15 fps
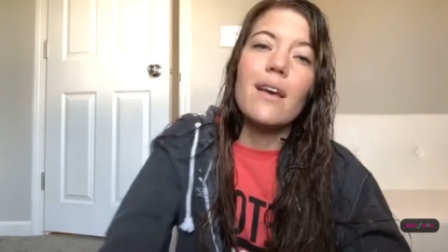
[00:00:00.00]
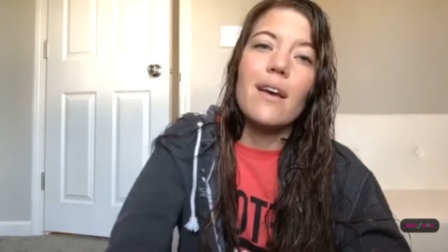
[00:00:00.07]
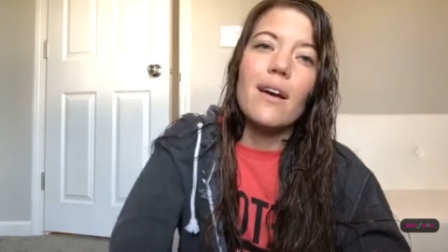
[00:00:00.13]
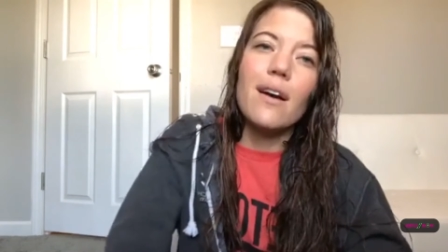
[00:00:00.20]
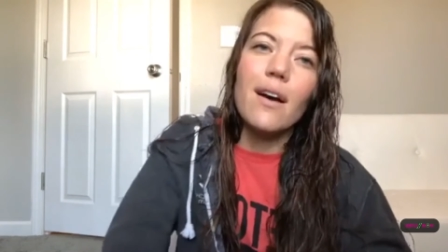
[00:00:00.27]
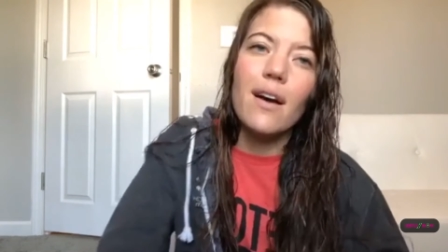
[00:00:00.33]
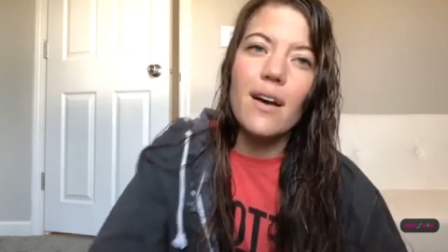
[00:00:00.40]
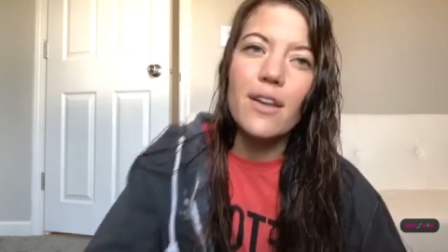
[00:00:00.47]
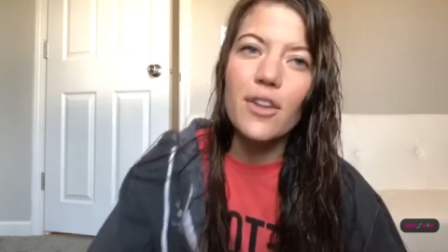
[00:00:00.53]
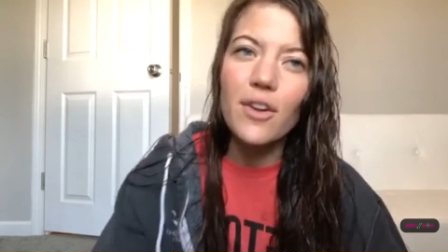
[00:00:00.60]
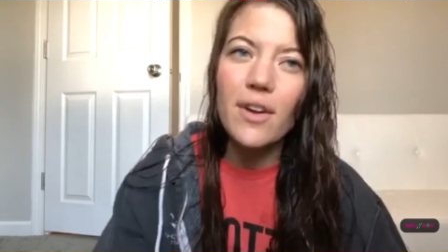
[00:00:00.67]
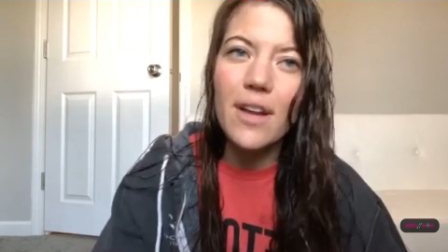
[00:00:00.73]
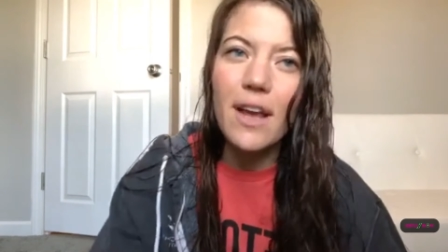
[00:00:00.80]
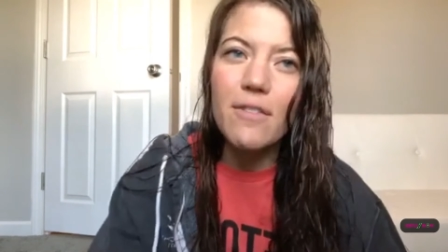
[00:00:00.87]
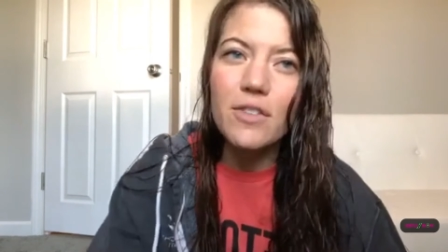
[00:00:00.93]
oh you're
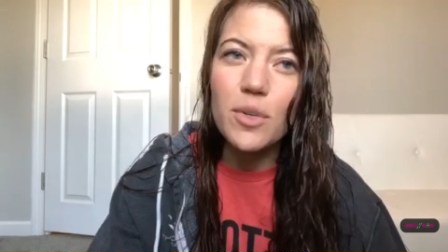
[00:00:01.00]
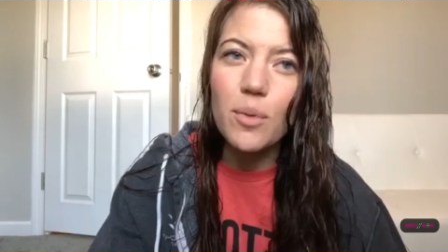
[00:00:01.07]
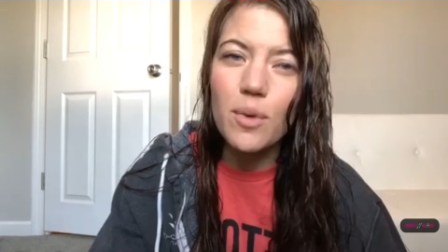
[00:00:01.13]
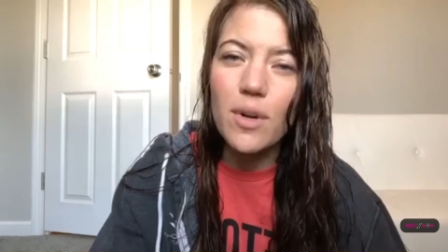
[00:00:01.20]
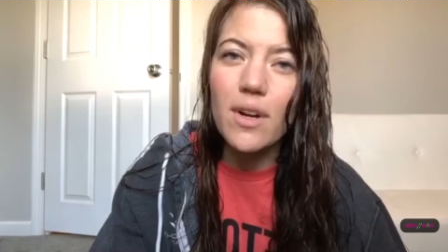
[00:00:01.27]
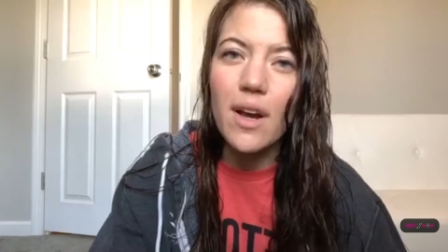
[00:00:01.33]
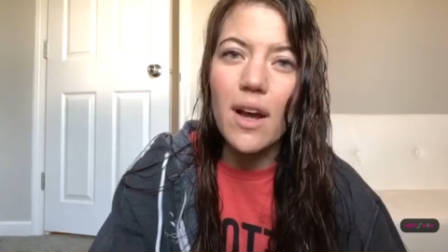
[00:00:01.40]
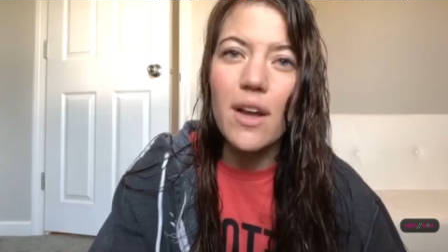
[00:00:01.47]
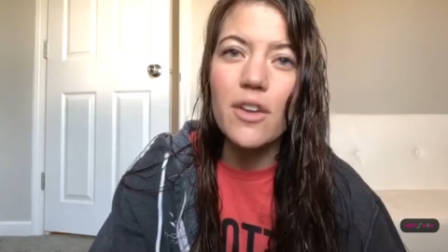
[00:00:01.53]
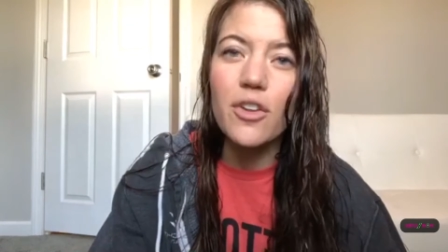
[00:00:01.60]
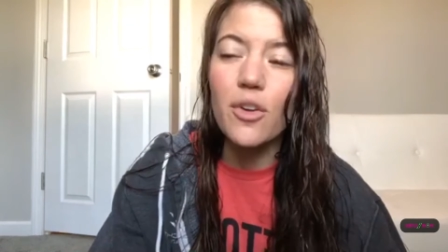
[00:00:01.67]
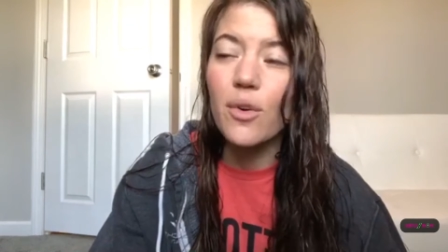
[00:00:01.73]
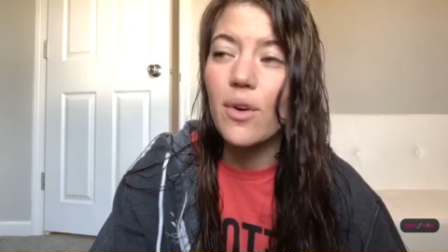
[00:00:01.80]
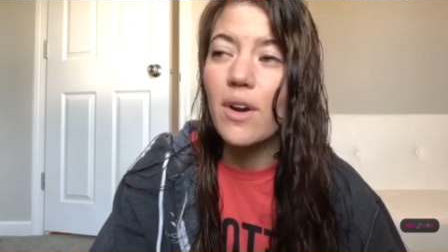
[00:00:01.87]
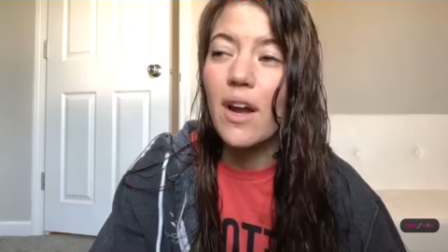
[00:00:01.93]
gonna have to work on
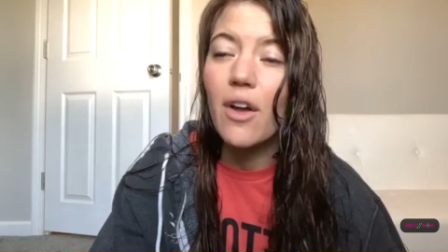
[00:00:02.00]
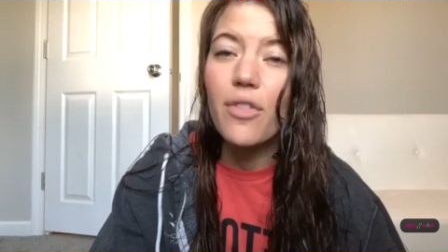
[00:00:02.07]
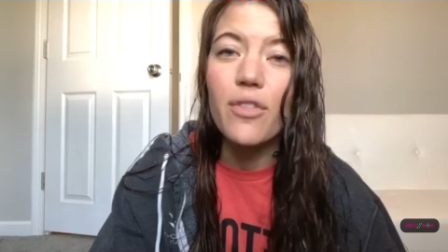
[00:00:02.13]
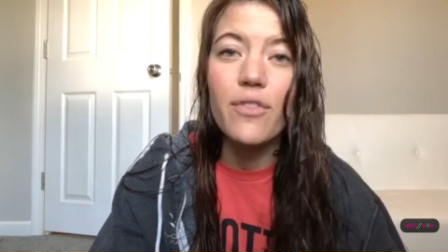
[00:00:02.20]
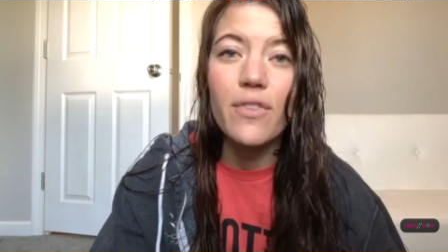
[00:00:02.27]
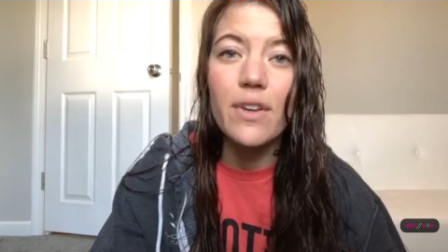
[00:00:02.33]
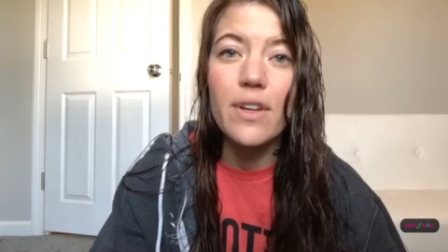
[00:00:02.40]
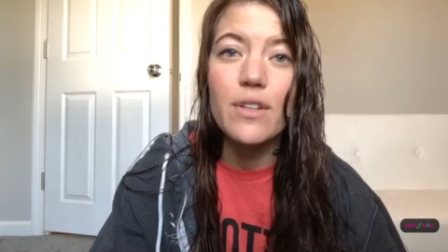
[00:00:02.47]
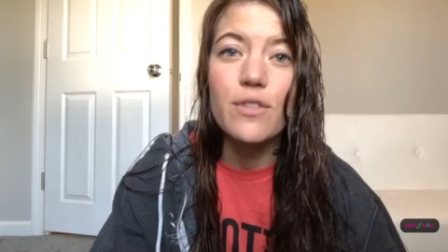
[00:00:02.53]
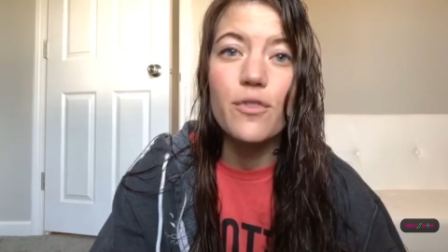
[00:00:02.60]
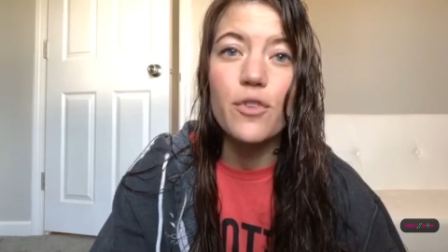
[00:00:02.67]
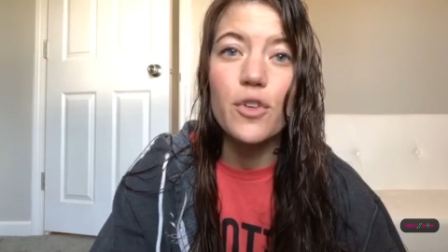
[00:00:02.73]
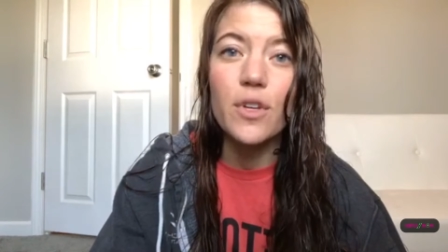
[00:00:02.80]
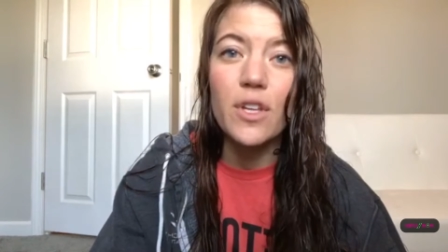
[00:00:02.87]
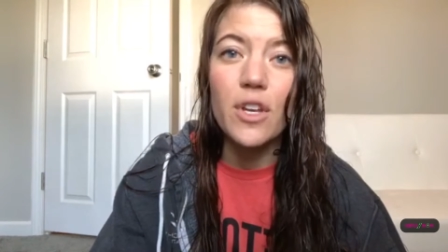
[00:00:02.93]
your health and fitness
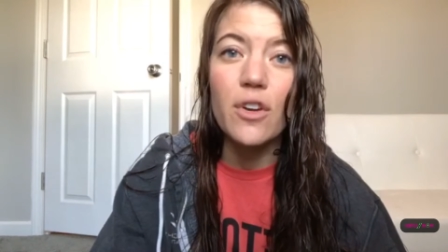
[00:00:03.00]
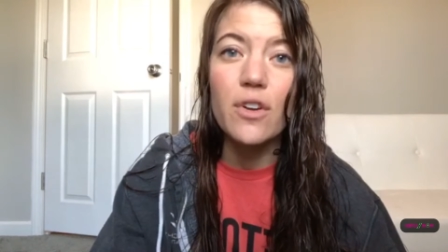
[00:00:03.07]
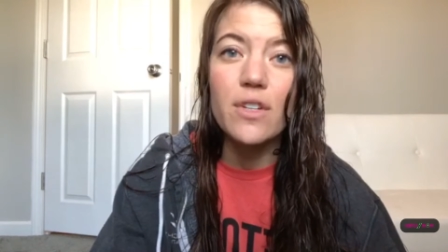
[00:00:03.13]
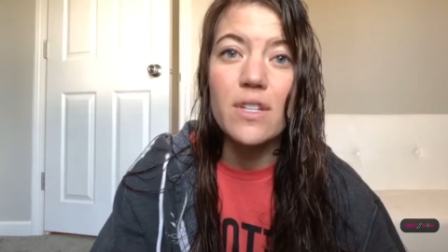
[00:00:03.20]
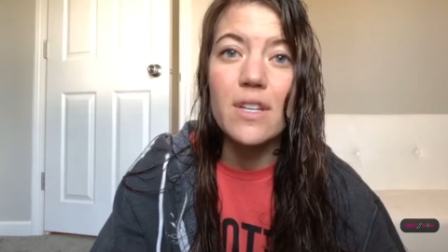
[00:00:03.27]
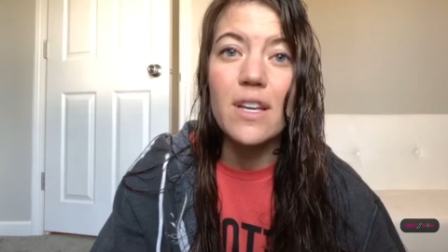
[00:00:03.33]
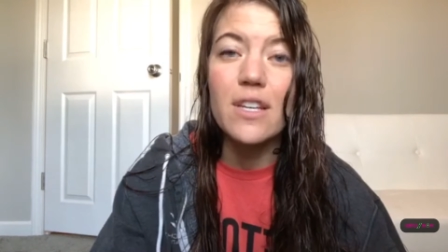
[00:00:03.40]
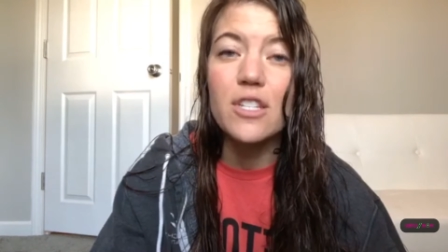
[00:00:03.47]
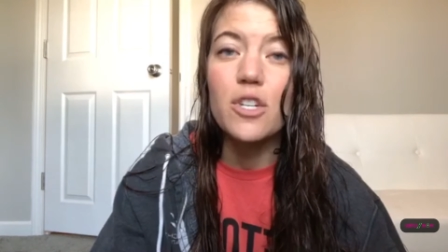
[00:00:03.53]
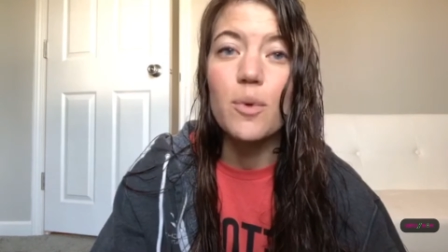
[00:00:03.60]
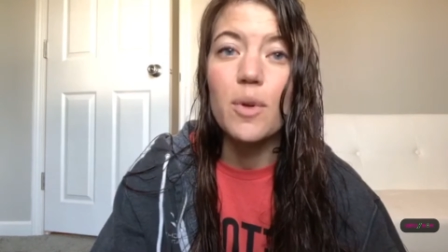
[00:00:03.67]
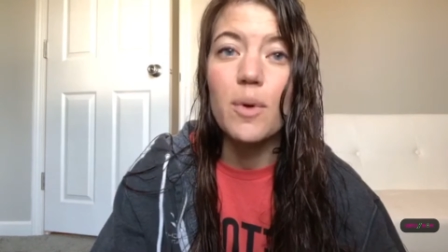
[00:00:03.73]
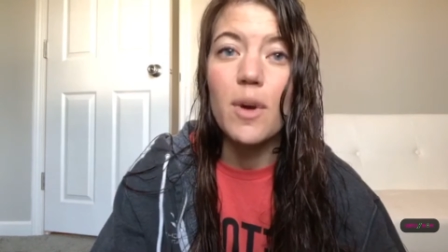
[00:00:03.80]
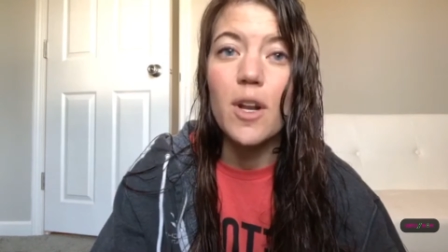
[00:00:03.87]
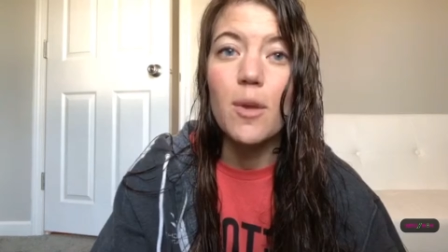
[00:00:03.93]
for a year to get to
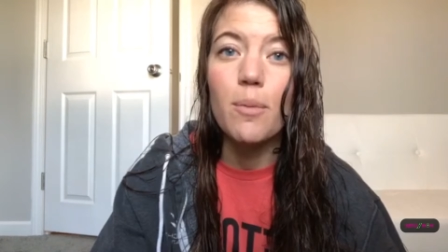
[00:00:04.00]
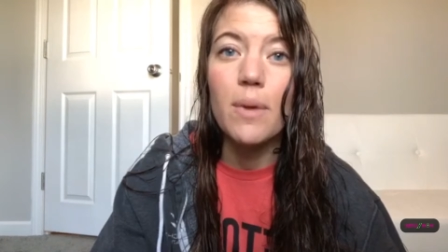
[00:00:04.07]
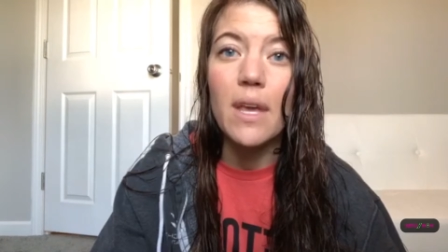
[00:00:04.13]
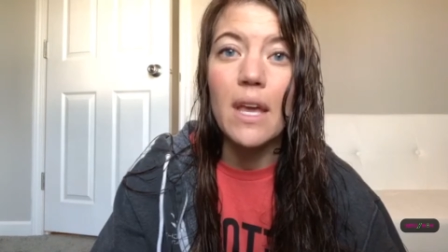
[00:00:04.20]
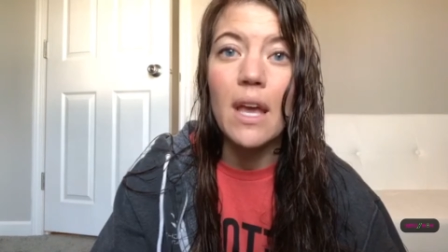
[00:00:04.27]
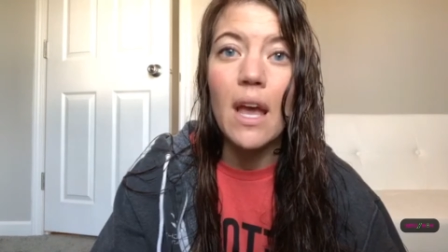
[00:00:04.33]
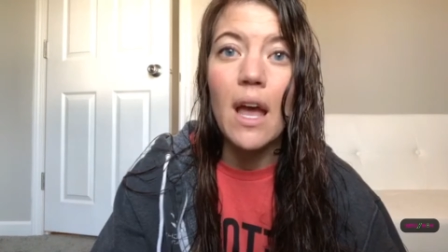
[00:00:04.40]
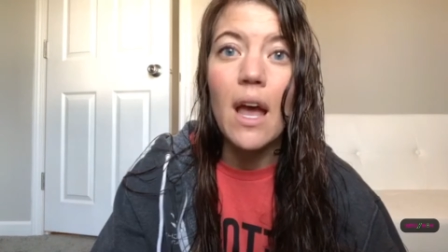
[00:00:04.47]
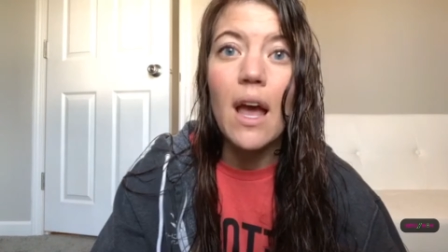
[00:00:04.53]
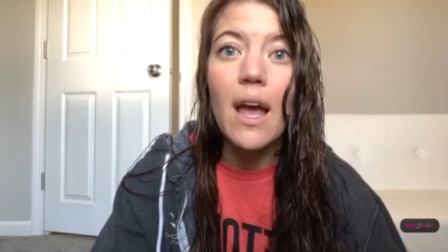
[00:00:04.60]
where you want to be